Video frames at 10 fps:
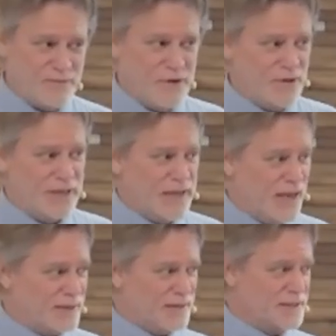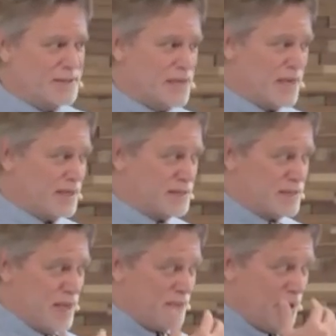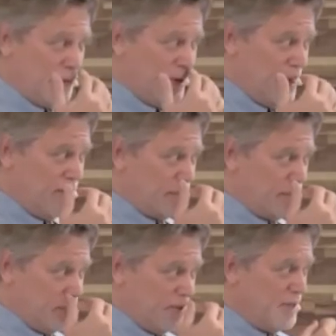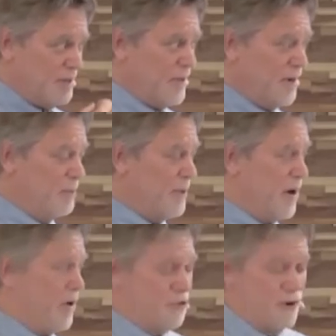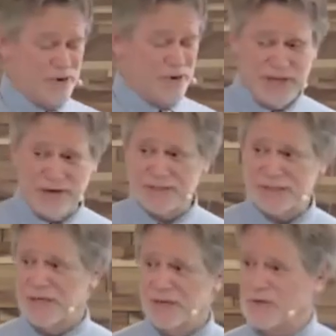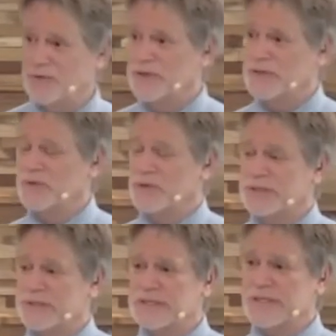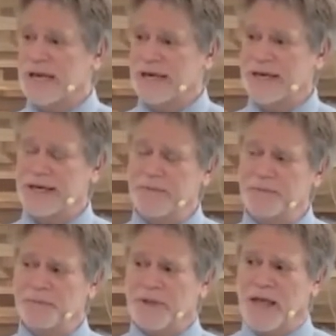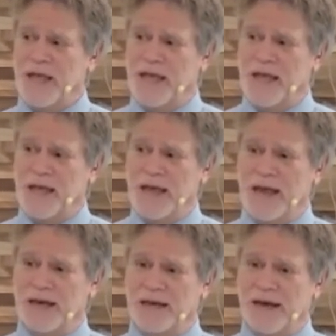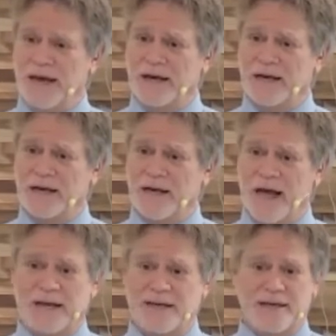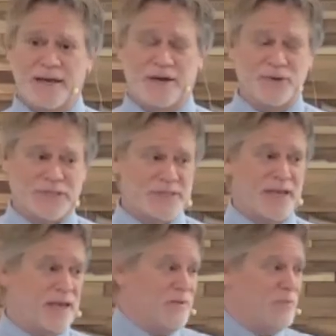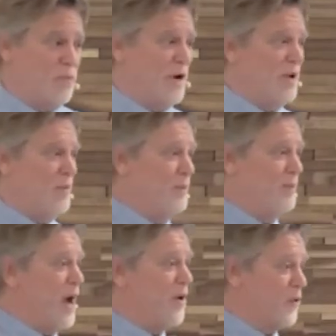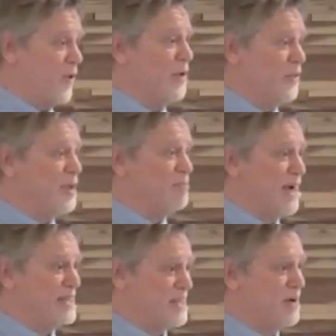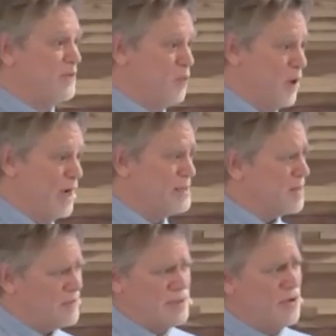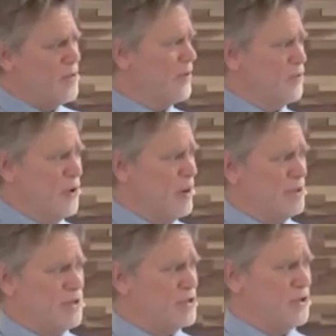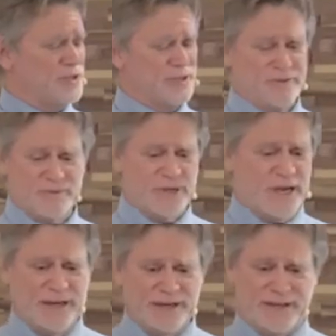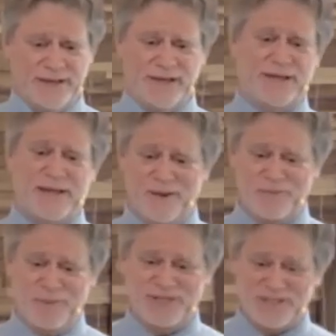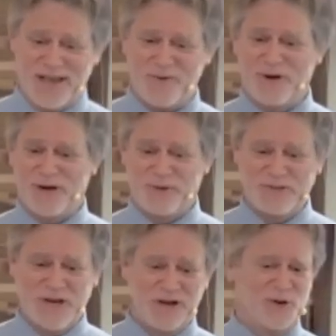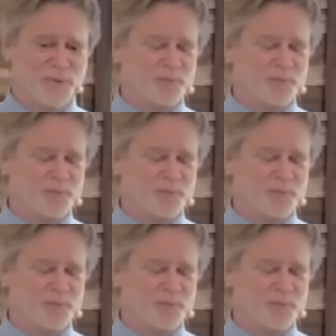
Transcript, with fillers: really get this second step that we came to believe that a power greater than ourselves could restore us to sanity, and uh, I didn't understand what a power greater than myself was. Even though I grew up in church, I didn't get much of that when I was younger.